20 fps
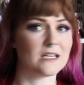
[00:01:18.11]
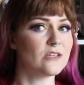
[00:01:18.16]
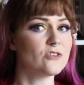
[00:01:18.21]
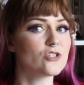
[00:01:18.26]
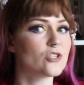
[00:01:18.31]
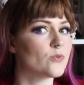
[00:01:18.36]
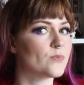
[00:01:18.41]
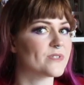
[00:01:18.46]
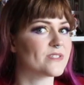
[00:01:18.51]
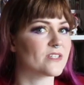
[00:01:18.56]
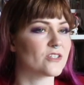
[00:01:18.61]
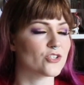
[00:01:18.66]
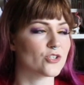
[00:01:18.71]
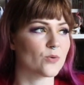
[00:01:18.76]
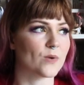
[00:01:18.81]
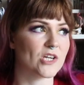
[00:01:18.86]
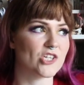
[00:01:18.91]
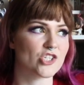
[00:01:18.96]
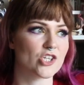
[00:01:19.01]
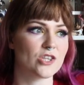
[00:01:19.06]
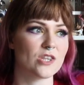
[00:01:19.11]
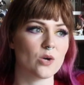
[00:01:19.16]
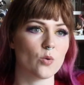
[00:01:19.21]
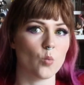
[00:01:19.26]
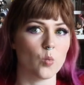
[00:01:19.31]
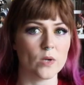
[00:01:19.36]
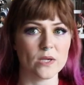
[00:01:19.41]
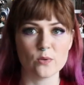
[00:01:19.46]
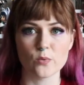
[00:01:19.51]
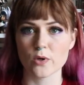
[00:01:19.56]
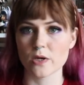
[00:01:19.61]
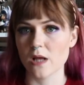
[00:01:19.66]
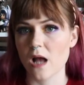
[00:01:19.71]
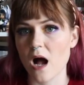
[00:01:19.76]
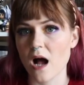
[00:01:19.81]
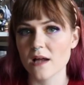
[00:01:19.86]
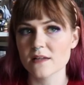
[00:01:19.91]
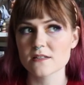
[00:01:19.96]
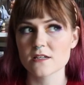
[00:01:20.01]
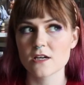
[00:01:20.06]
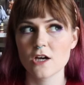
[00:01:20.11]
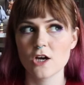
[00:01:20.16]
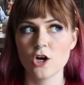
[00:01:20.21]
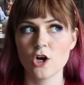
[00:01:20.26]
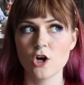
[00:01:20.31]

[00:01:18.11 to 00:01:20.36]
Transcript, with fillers: into a situation that we were not